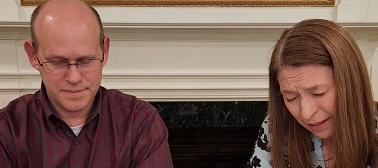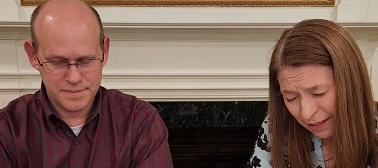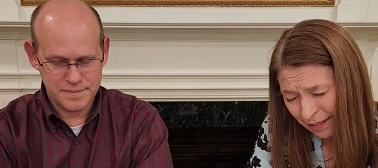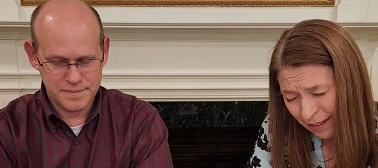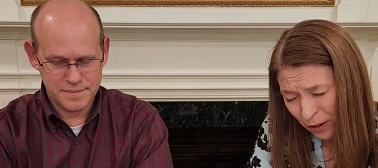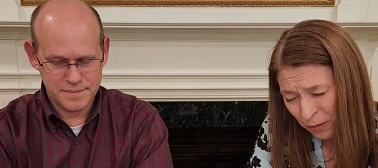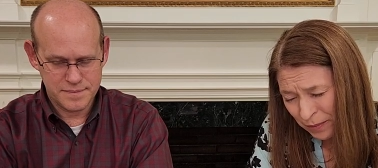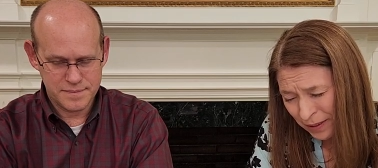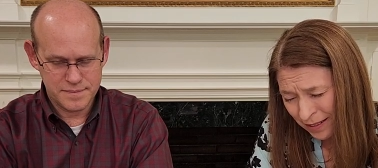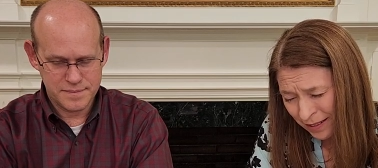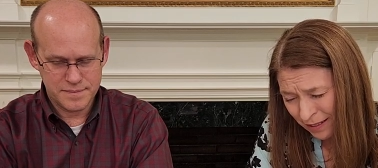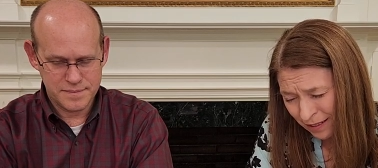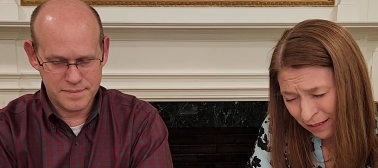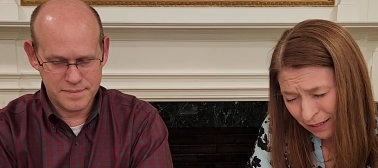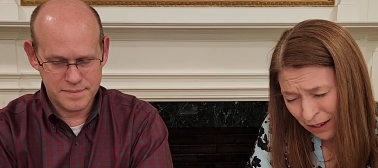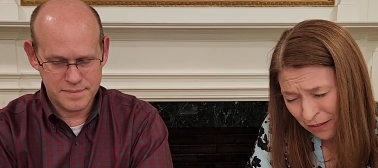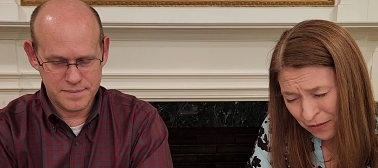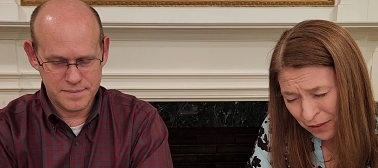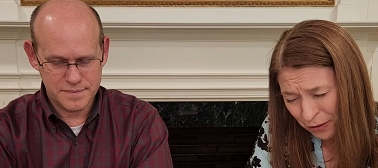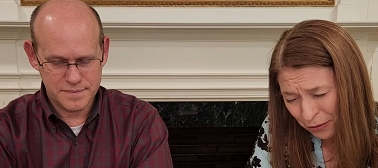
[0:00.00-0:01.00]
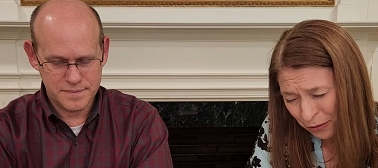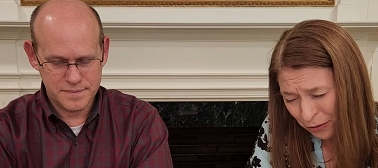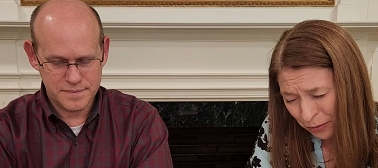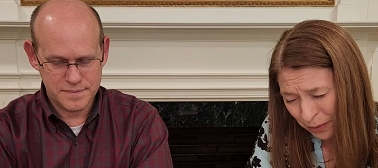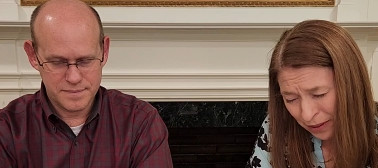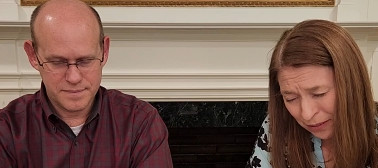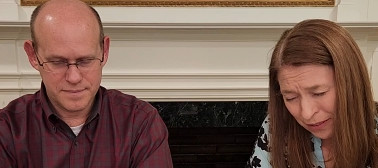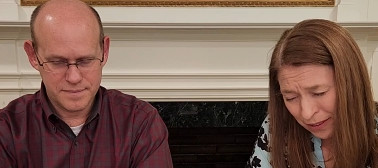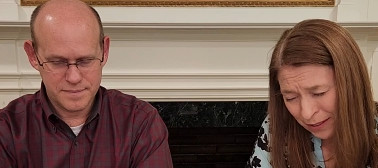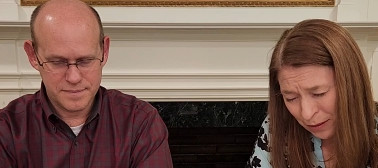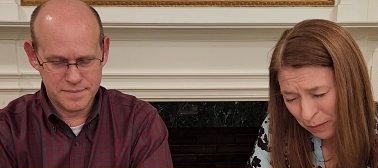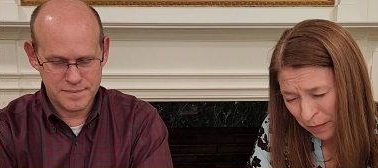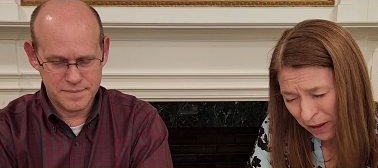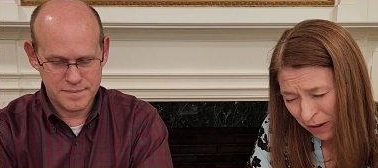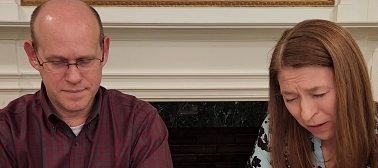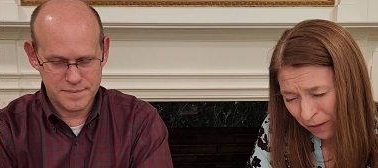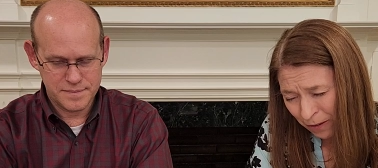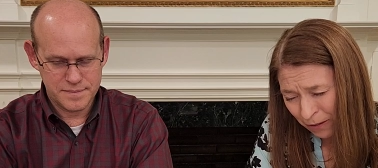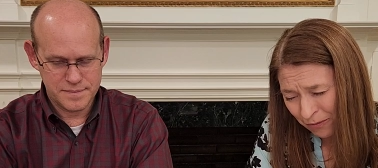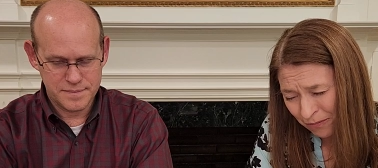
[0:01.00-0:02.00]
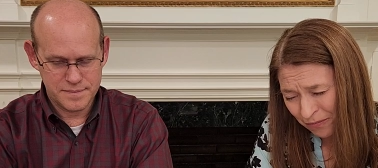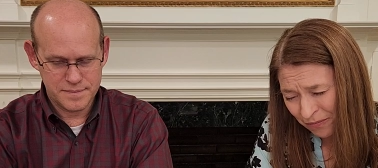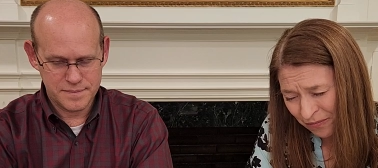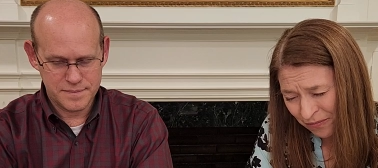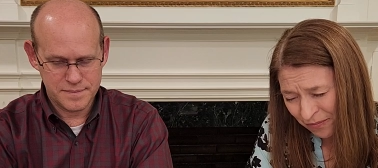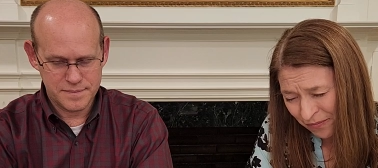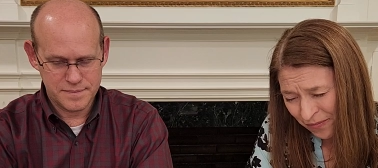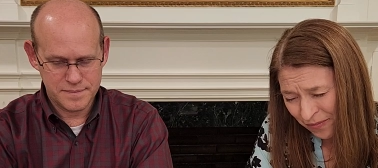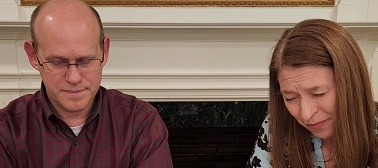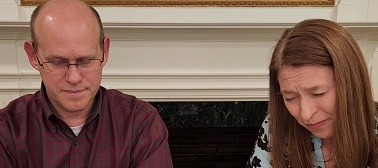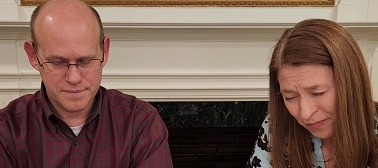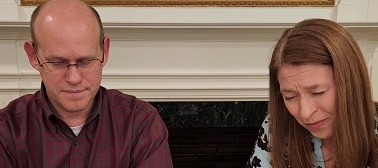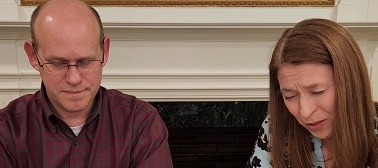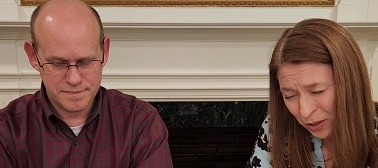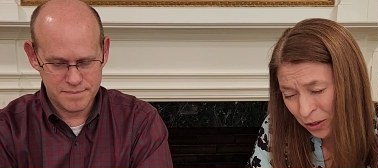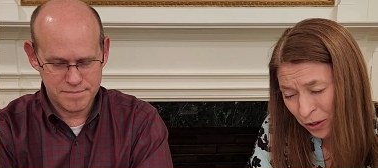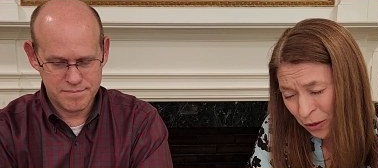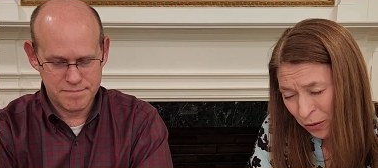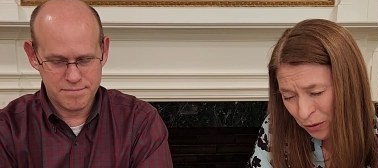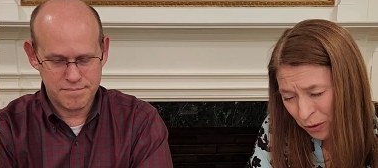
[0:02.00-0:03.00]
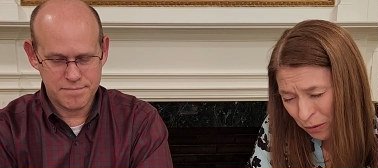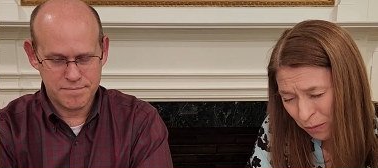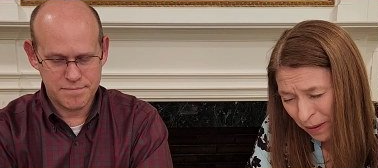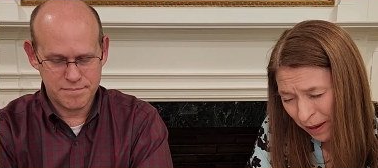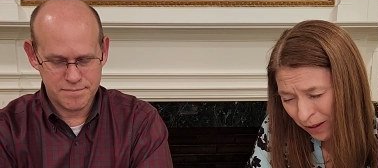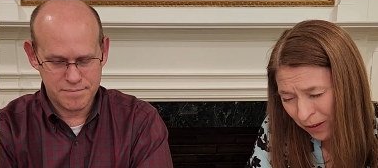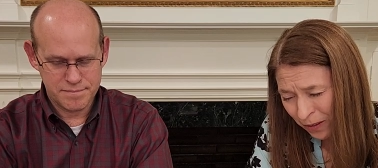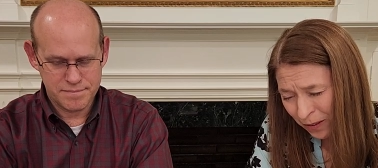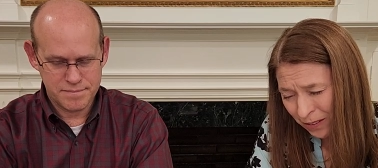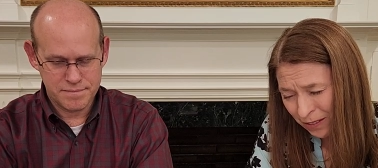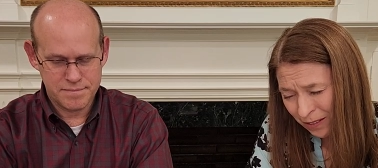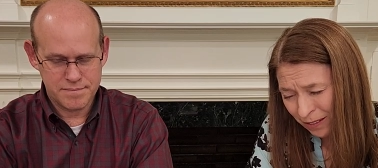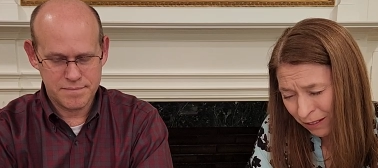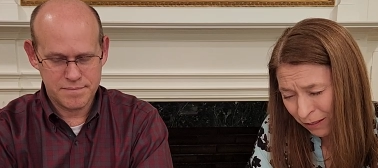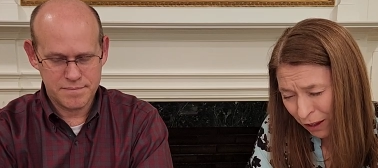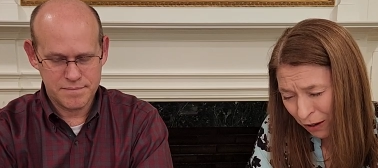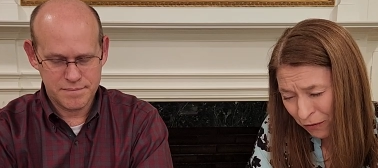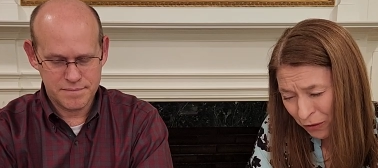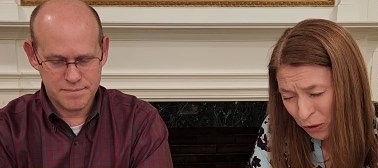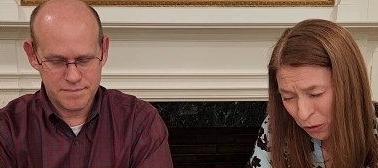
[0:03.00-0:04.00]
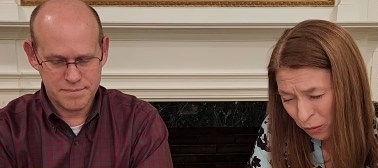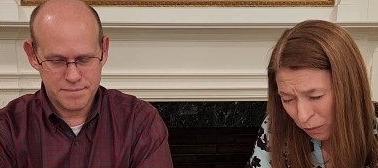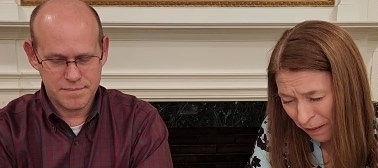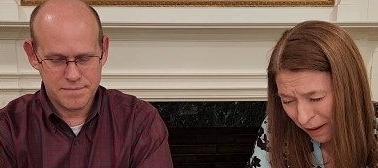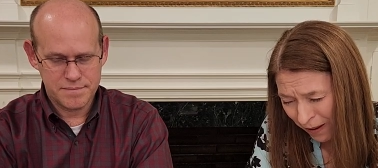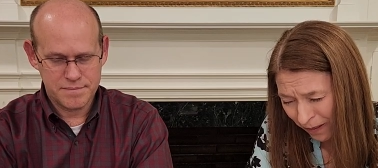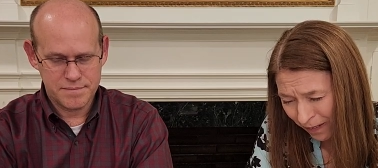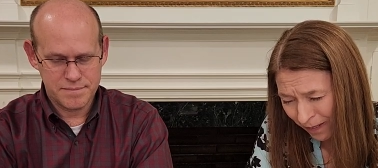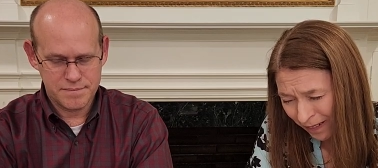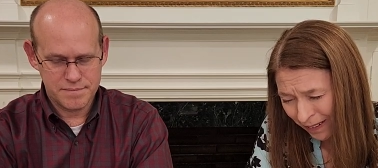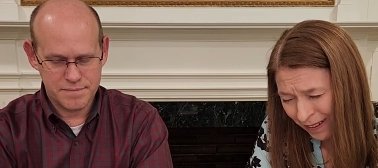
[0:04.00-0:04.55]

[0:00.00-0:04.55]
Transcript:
Speaker 1: Help us to love those around us better, to know you better, to love you better,